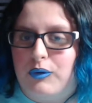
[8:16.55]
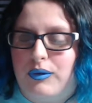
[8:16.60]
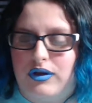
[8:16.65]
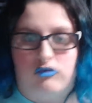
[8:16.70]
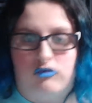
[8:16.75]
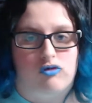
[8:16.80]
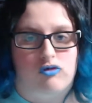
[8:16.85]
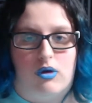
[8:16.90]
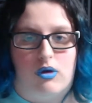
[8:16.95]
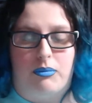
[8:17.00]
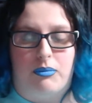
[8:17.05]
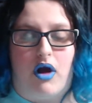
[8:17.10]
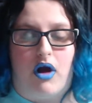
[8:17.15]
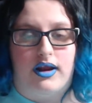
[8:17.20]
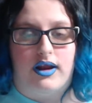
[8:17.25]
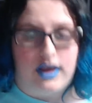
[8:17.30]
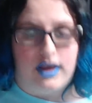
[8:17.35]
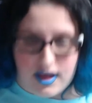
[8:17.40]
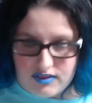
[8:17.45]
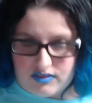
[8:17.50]
It is your
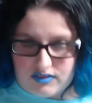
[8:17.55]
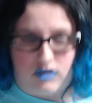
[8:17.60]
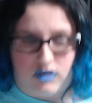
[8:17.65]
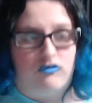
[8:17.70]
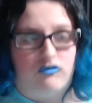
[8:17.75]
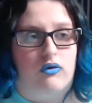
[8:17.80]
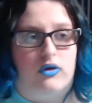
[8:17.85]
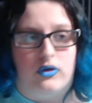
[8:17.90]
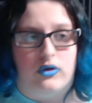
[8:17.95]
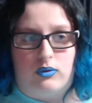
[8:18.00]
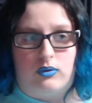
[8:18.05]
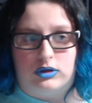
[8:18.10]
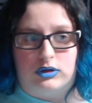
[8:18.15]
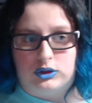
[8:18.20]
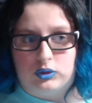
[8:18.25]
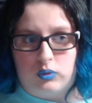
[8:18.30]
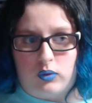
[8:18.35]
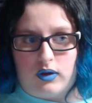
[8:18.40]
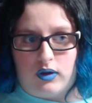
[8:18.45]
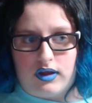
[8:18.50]
body and therefore your
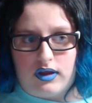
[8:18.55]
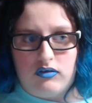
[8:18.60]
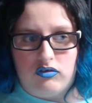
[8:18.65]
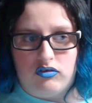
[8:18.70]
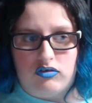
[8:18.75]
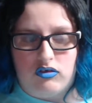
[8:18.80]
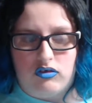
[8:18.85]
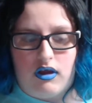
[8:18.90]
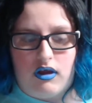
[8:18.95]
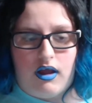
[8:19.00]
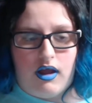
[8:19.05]
choice.